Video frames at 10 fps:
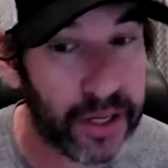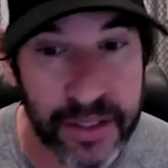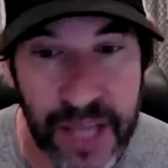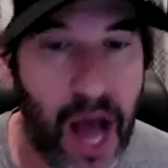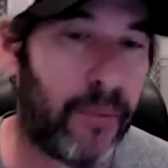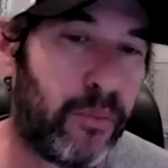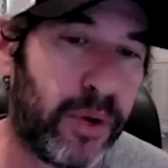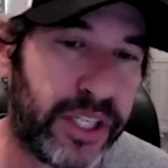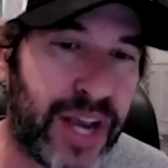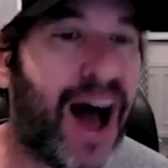and Tom,
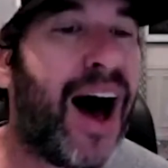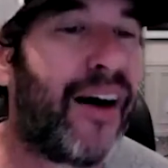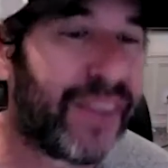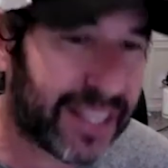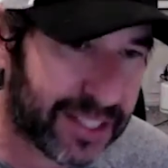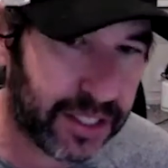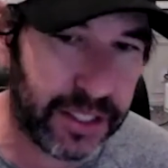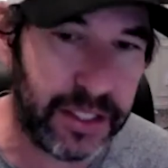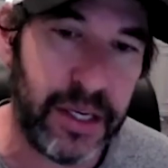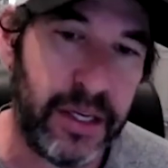which
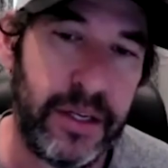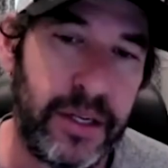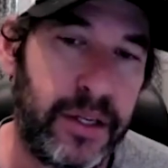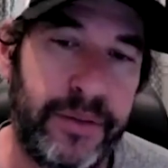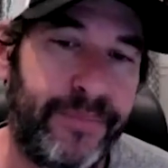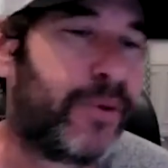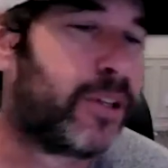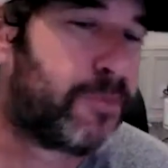obviously it was